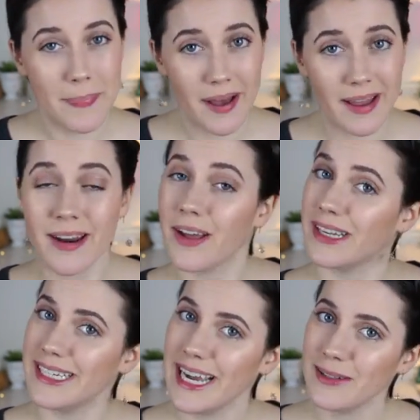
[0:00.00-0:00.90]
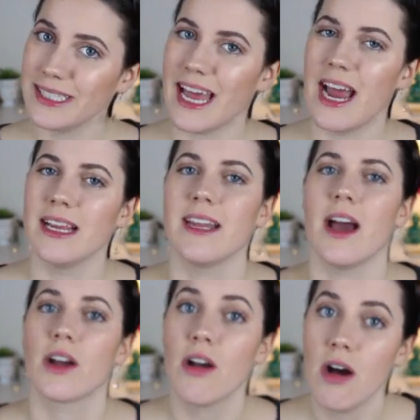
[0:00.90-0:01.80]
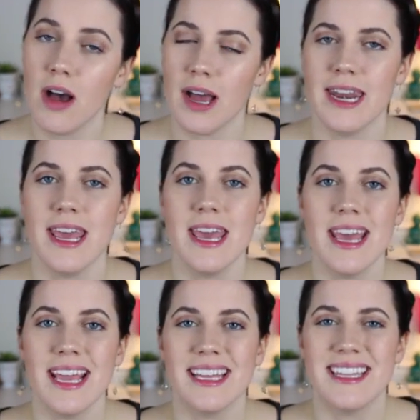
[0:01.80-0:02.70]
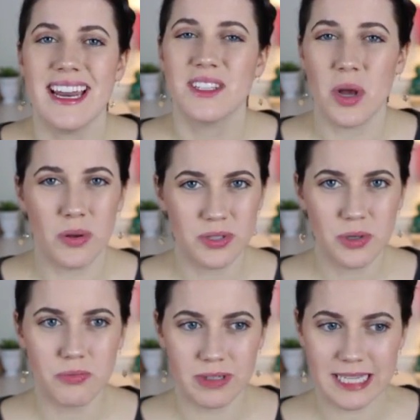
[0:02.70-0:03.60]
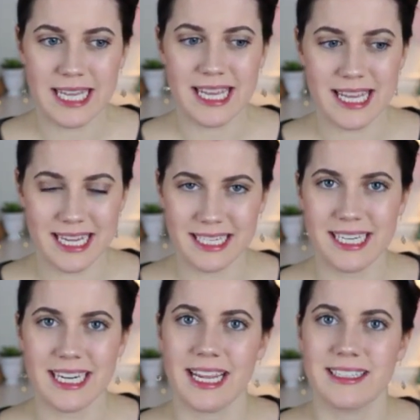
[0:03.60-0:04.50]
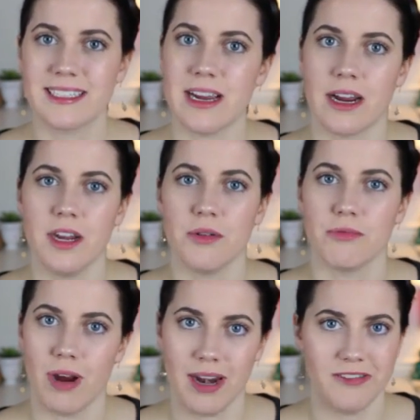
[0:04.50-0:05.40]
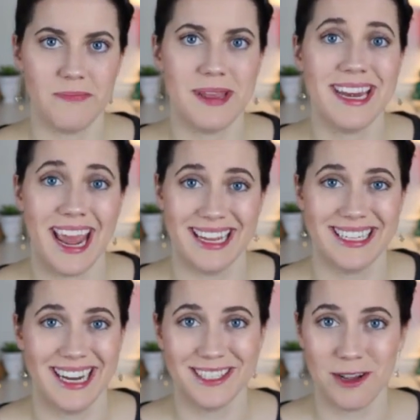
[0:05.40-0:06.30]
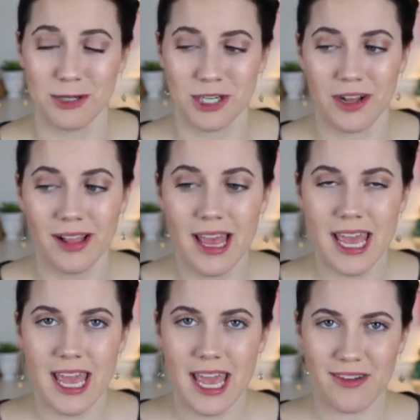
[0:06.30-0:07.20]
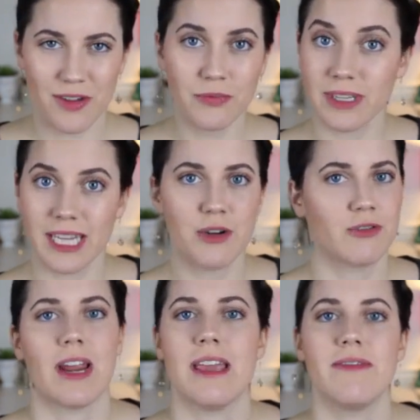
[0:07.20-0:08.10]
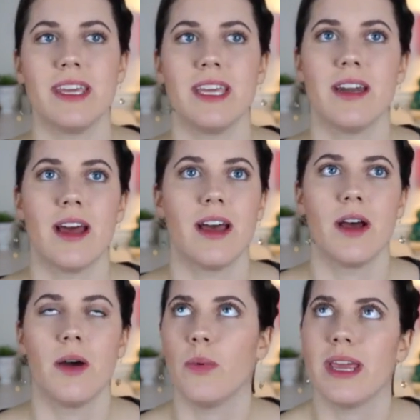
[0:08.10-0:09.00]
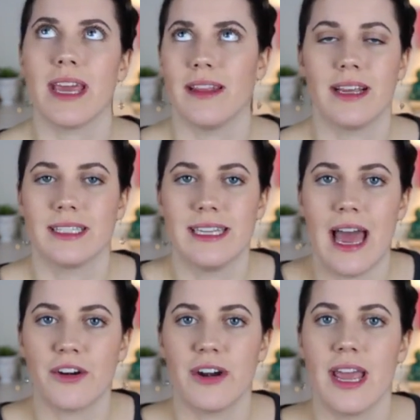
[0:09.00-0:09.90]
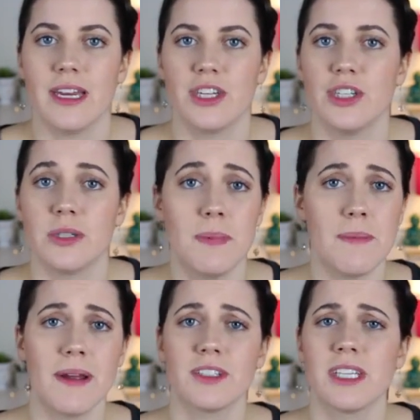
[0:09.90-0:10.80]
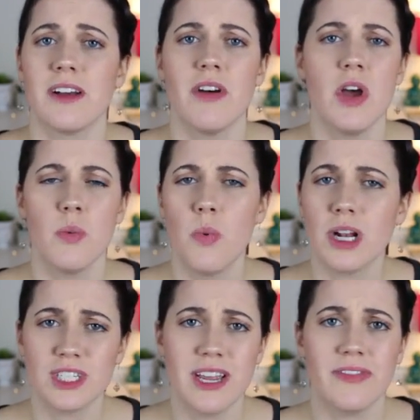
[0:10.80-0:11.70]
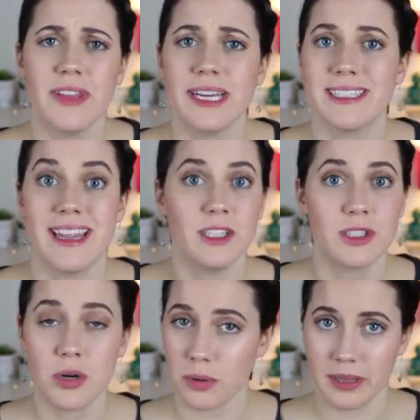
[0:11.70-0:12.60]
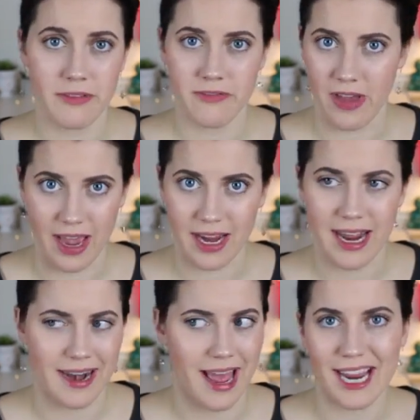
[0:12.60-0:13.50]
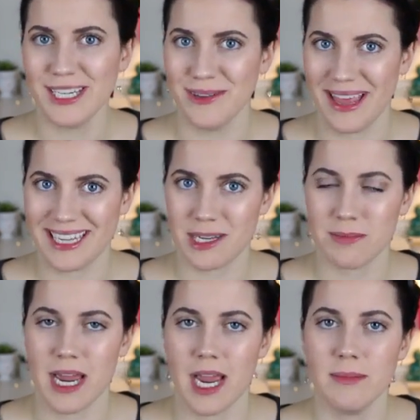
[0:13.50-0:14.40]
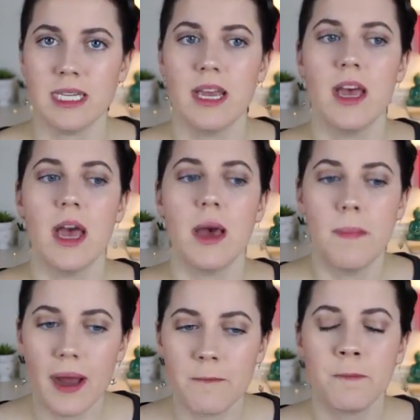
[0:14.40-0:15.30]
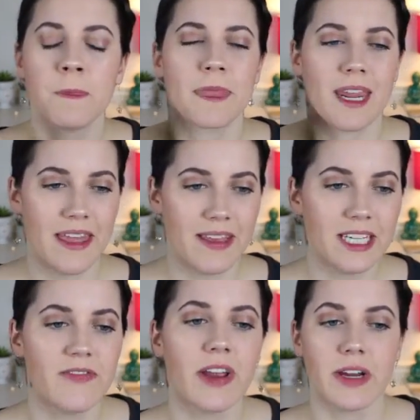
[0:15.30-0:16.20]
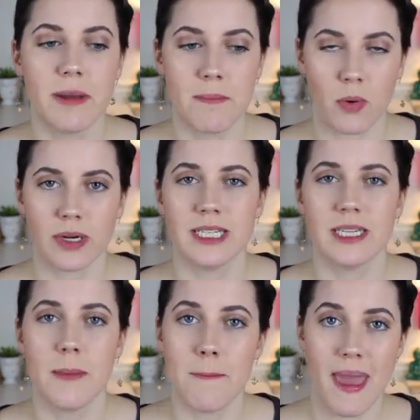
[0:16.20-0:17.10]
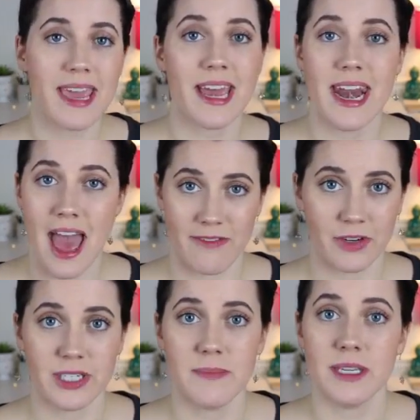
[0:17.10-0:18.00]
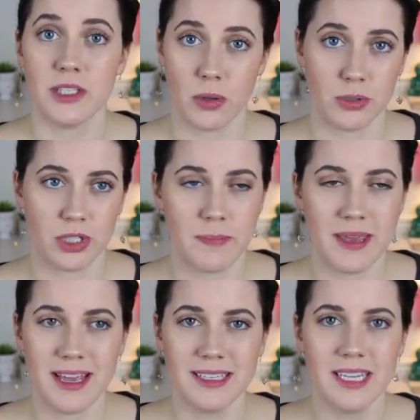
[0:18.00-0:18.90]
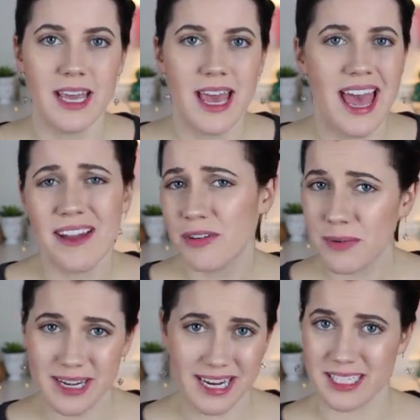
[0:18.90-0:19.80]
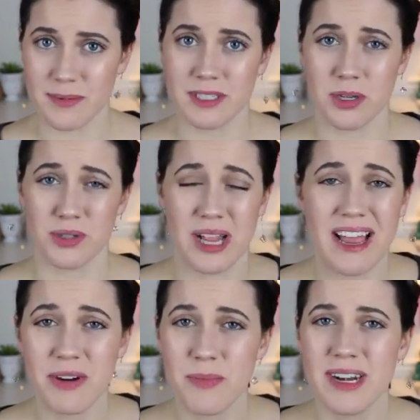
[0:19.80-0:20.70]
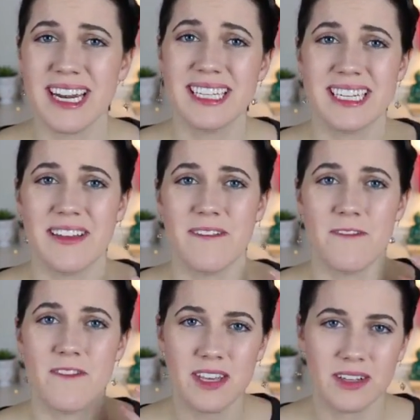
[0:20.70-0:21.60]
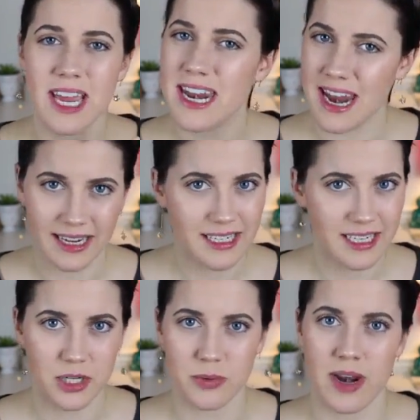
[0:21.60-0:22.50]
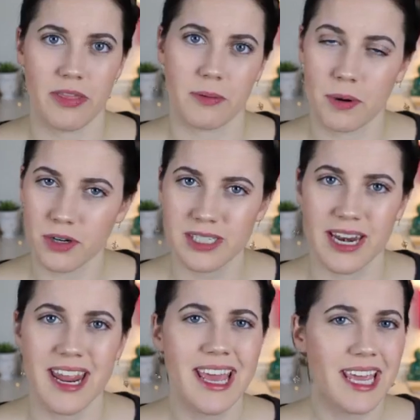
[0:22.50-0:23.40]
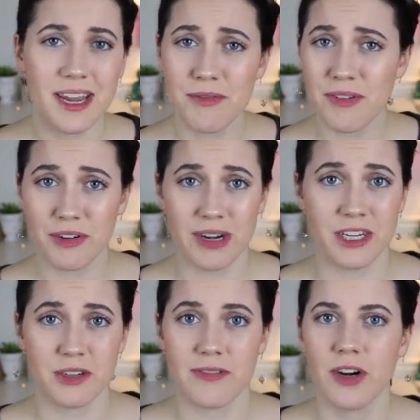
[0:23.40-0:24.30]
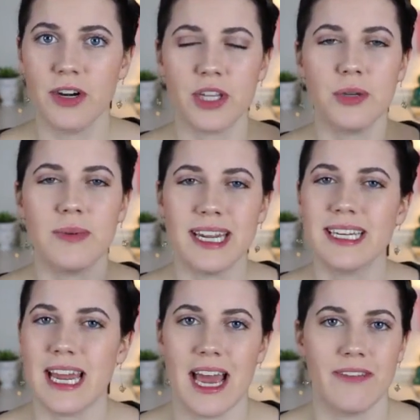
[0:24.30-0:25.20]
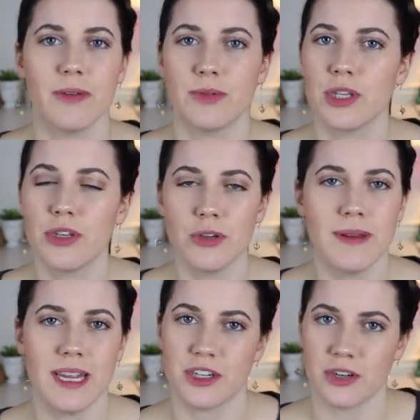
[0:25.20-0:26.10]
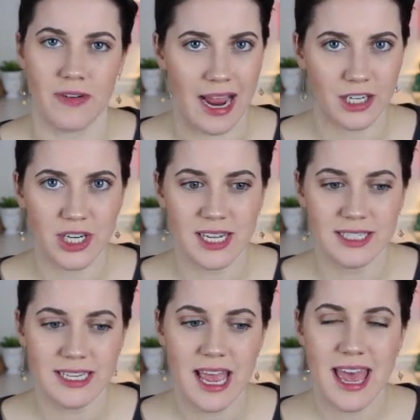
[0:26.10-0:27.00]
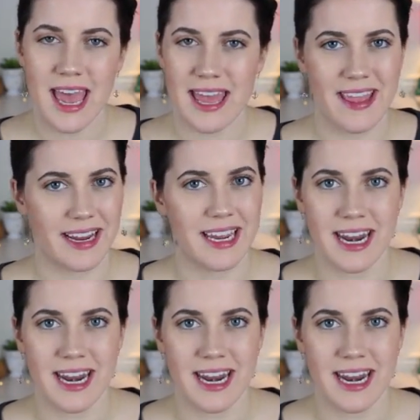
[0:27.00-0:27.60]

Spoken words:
But on the downside, a con is that it's also really easy to get stuck in a rut of being antisocial. If you're really craving a weekend, like a Saturday, to just be by yourself, watch Netflix, that's totally fine, and I do that sometimes. But I think it's very important to make an effort to be social, because everyone needs to be social. Everyone needs to feel connected to another person. Even if you're an introvert, you need to have those human interactions and that